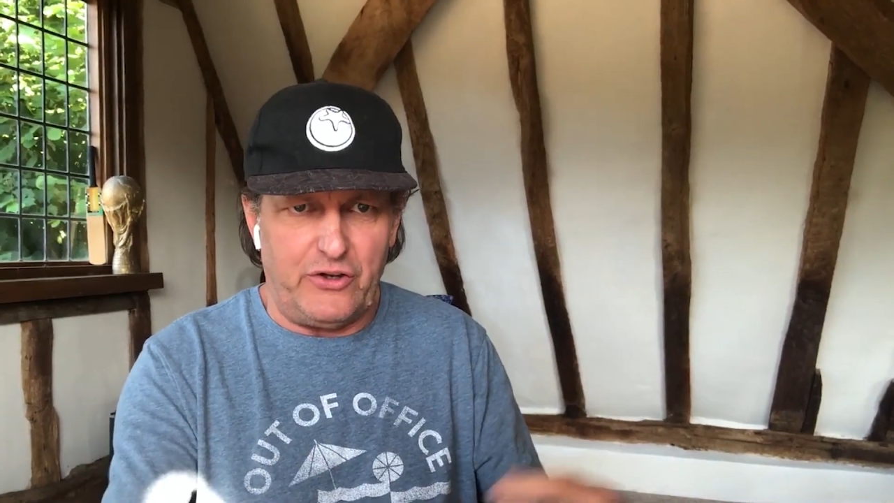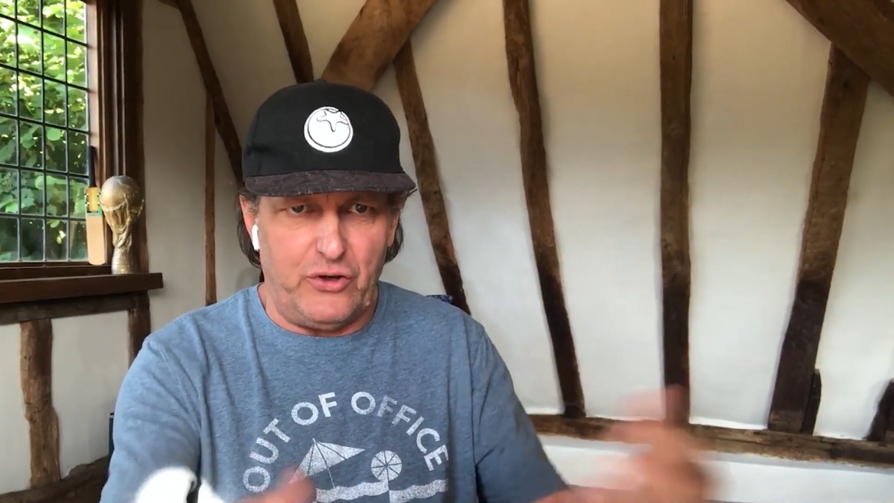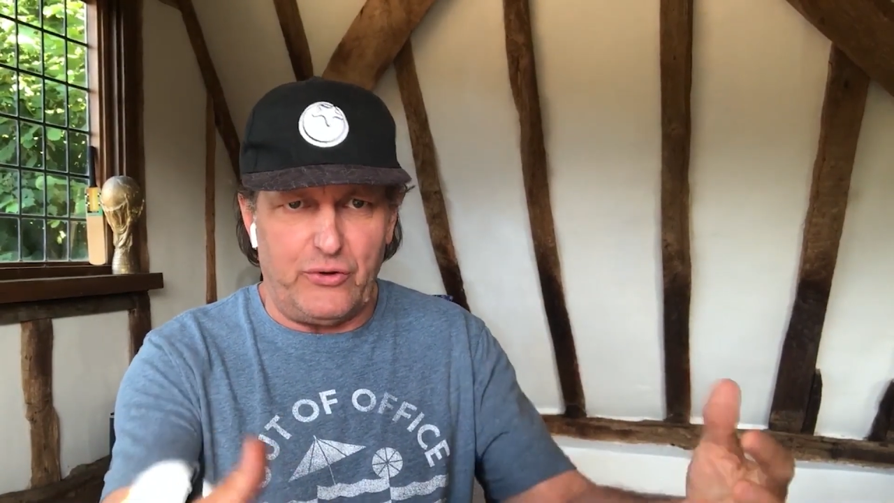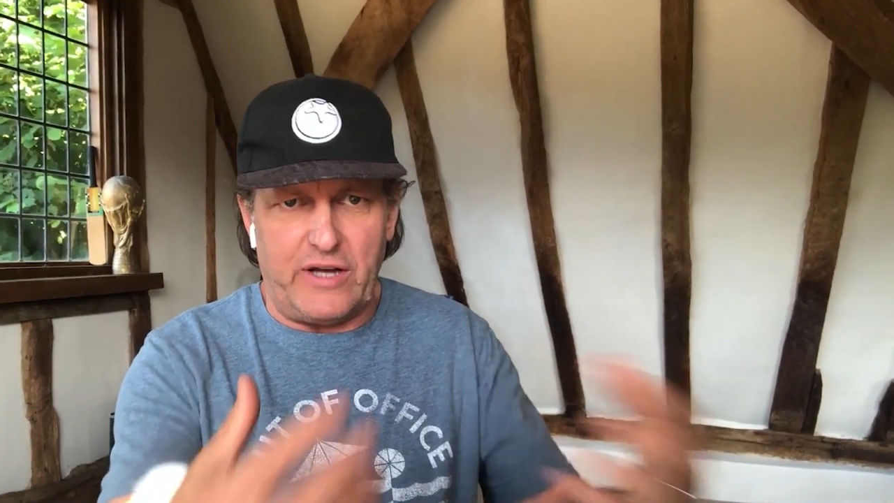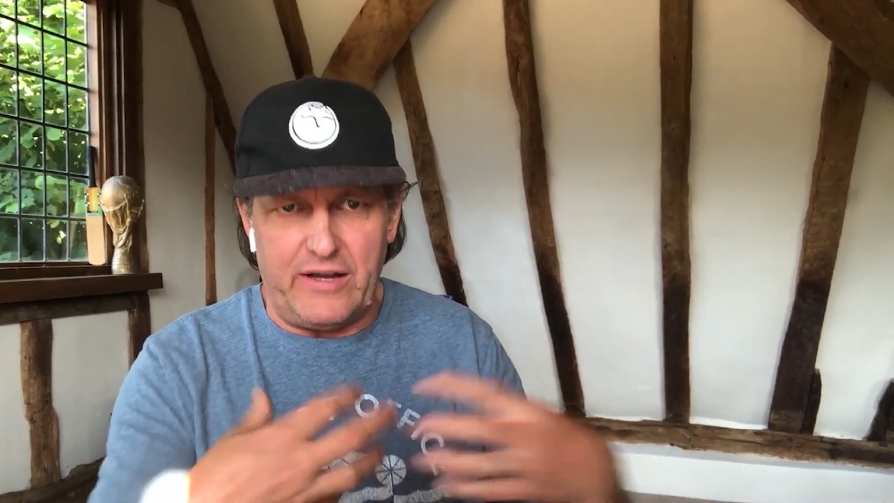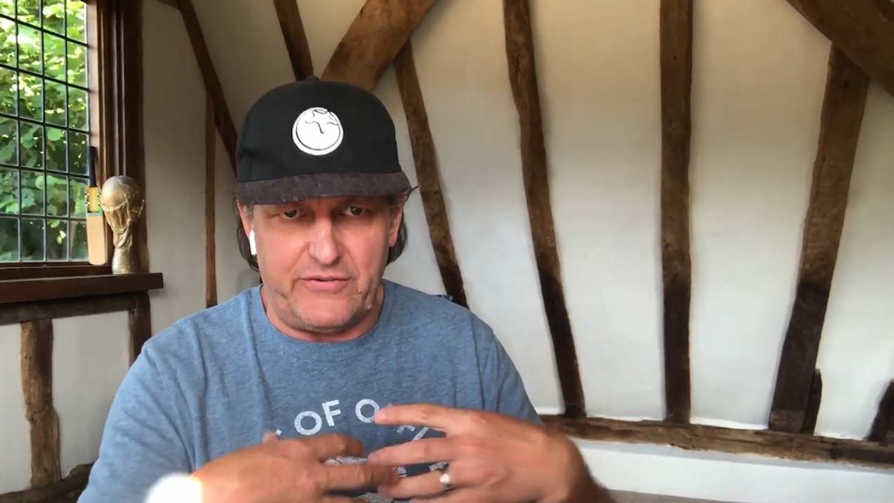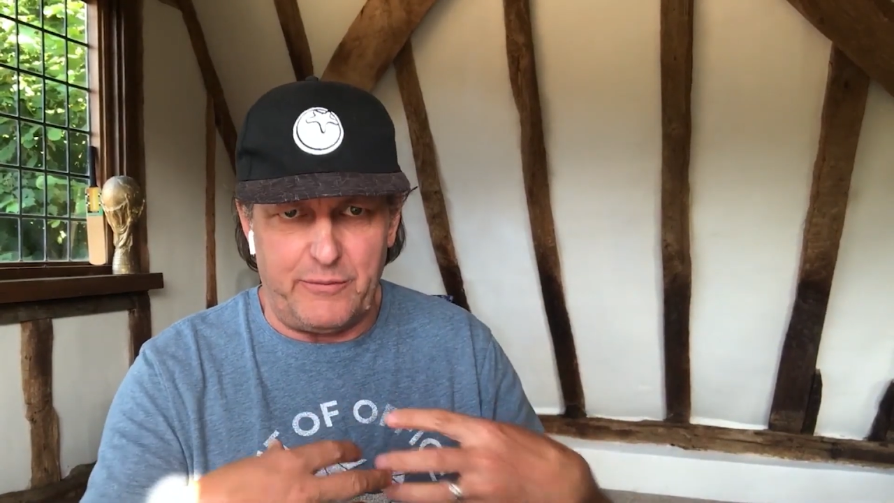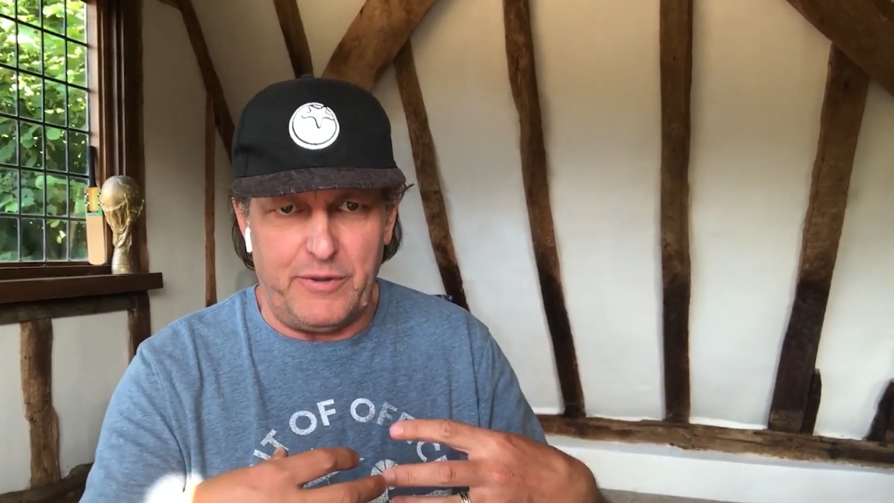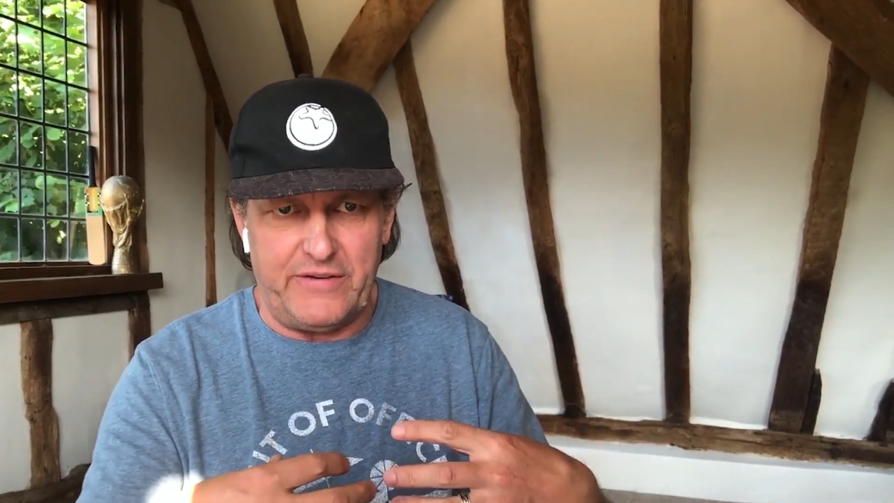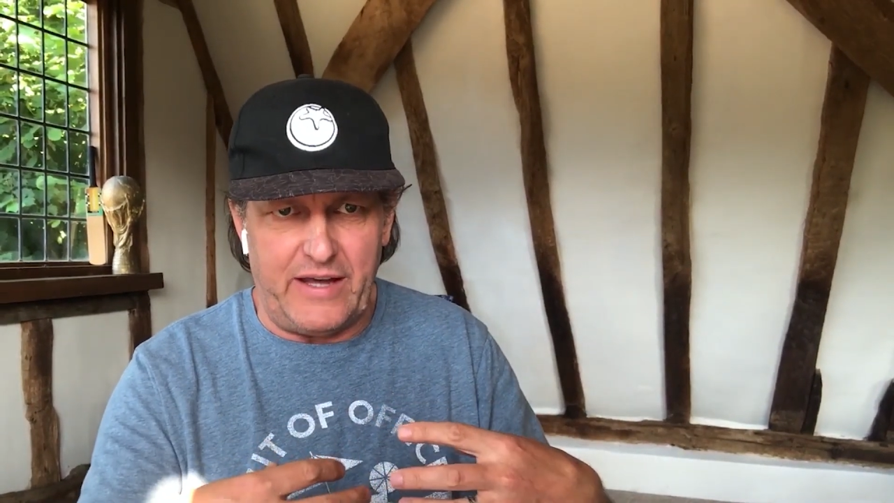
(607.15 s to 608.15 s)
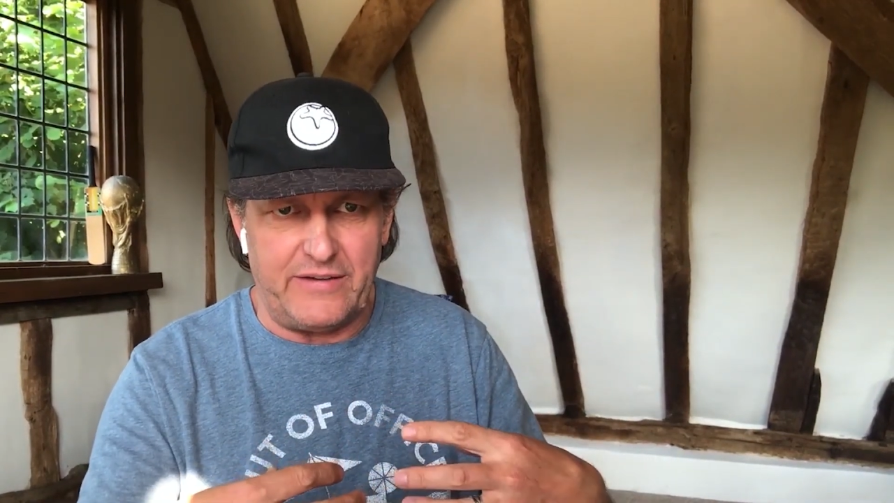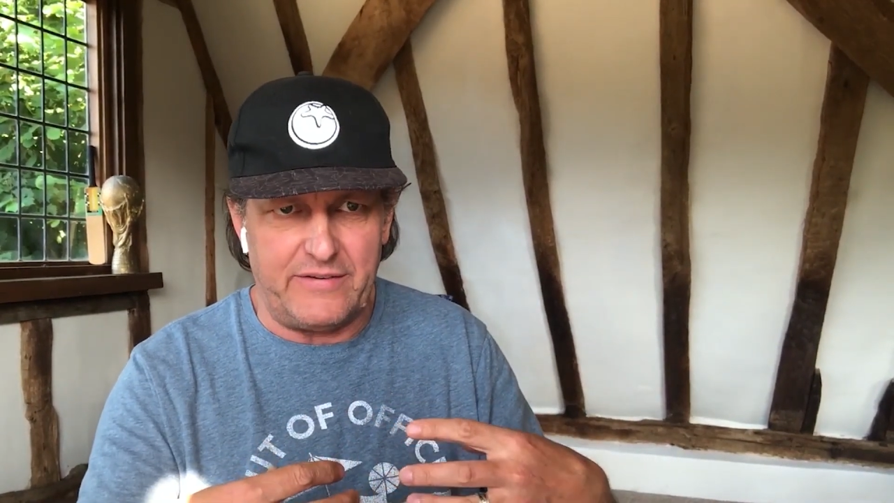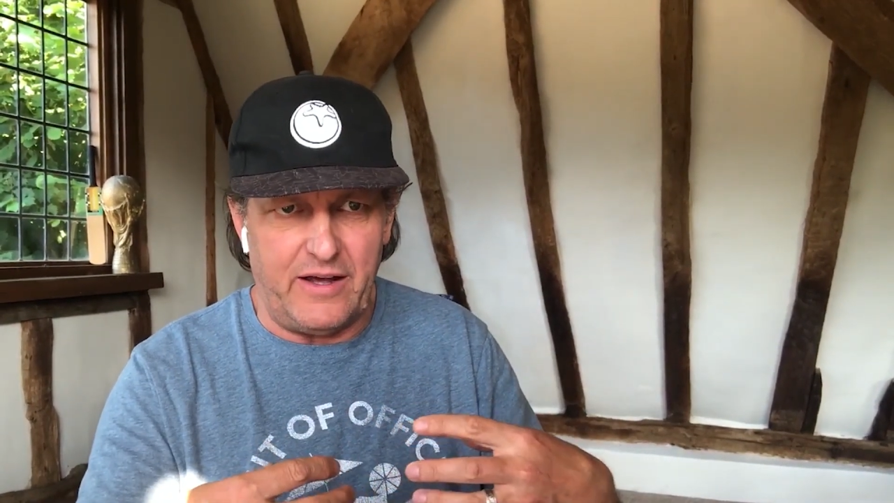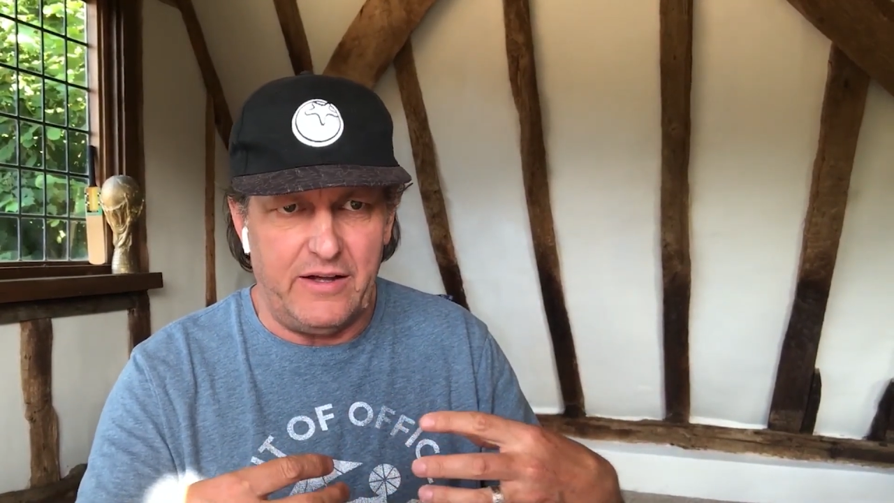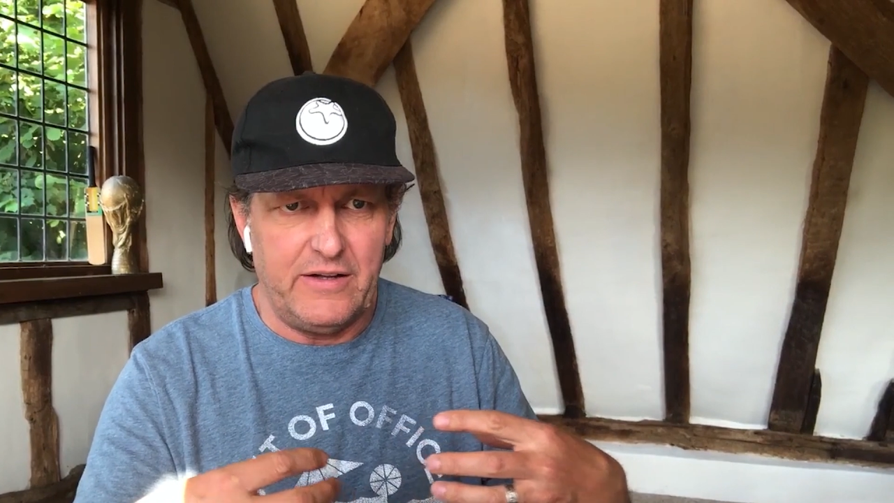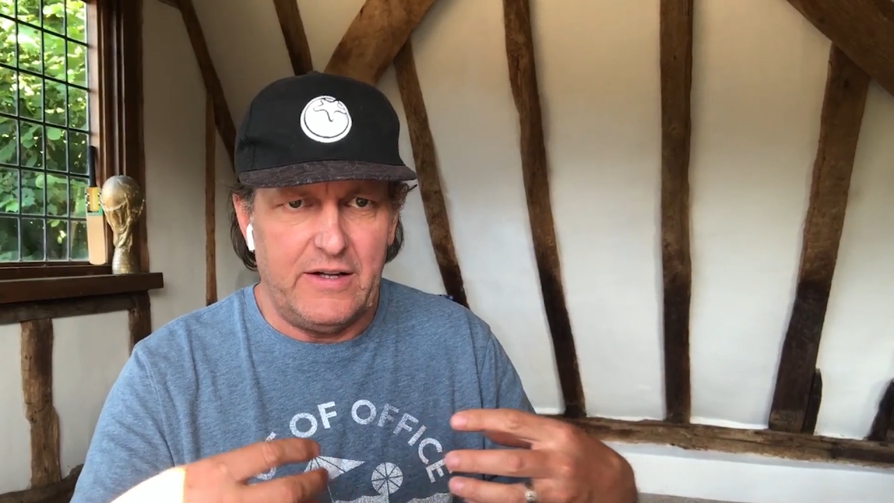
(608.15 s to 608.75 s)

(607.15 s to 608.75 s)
and your customer data,